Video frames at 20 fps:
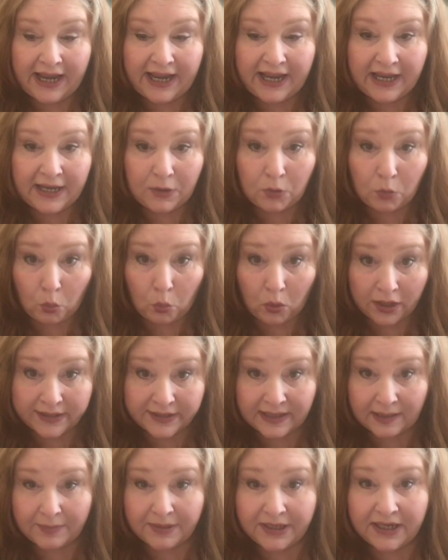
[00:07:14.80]
And
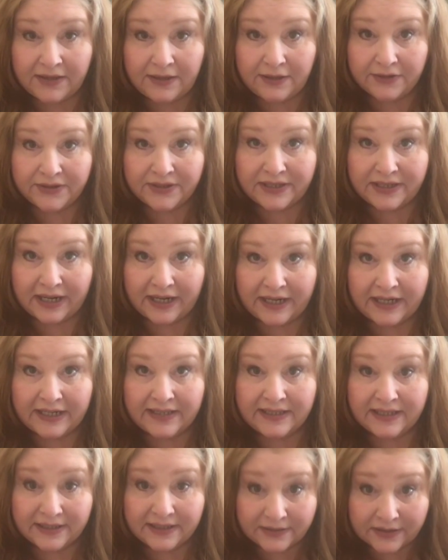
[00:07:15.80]
once I began those
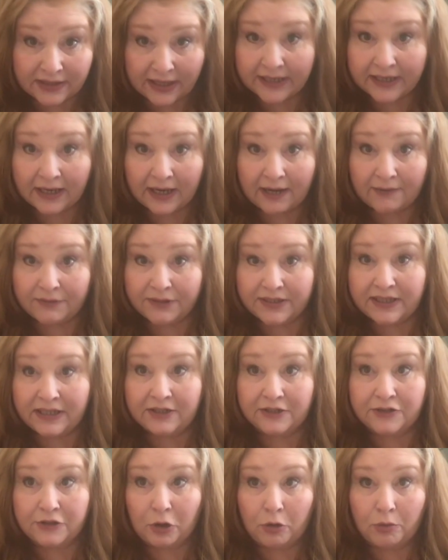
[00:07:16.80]
studies, it's like
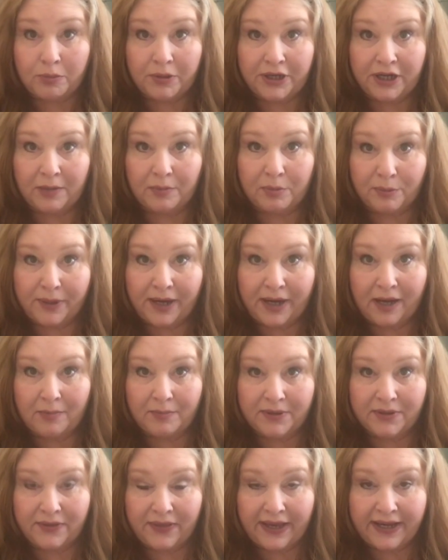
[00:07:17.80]
everything just opened up
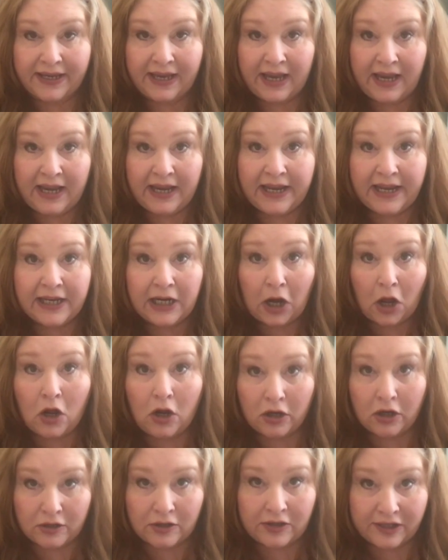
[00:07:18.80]
around me. Like it
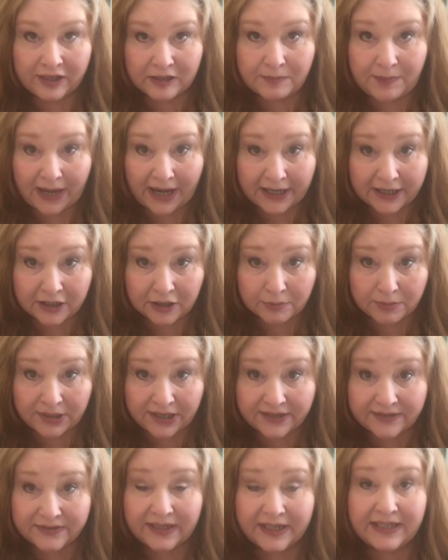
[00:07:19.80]
all clicked back into
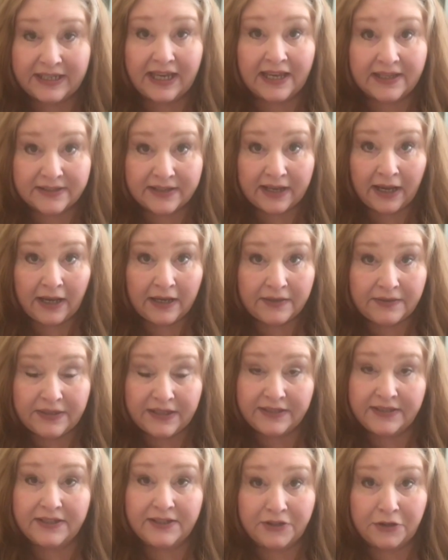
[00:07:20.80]
place. Like, yes,
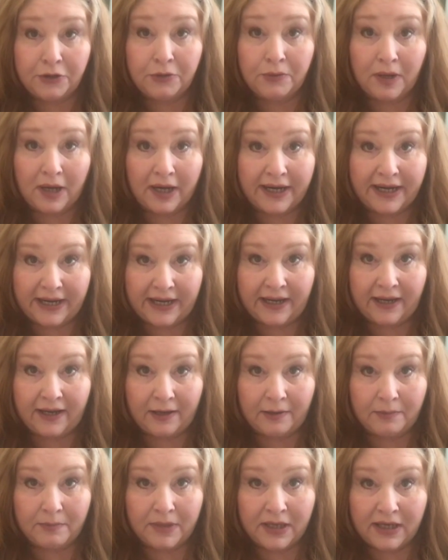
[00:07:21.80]
this is who I
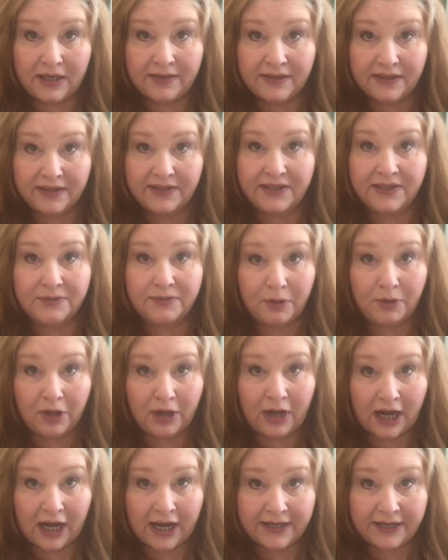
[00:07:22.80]
am. This is
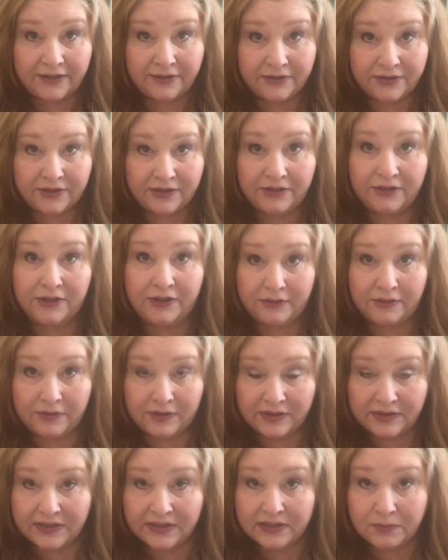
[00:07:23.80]
what I used to do.
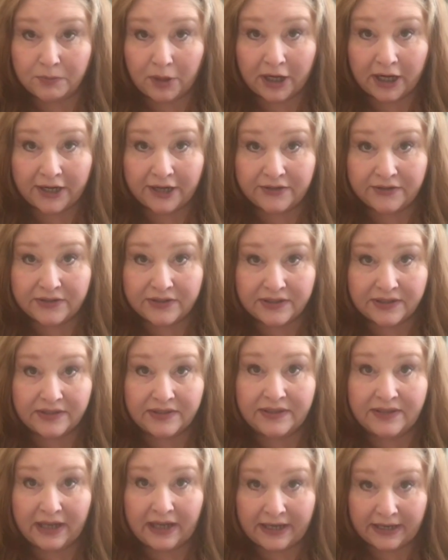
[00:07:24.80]
This is where I used to
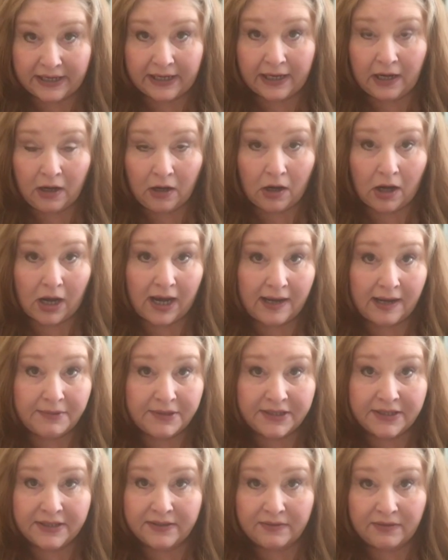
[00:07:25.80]
study. I
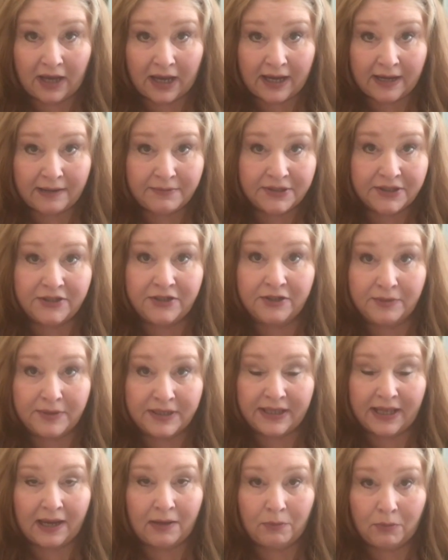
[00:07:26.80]
was
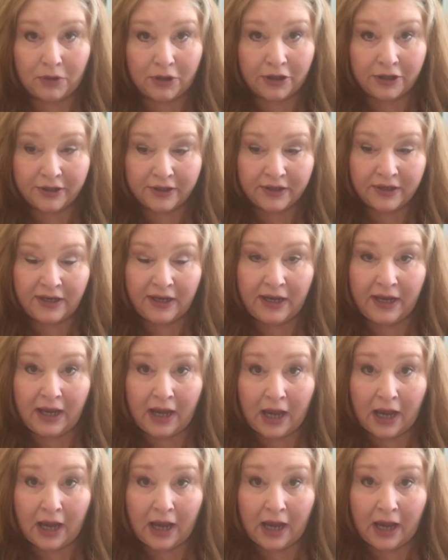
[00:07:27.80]
doing that work.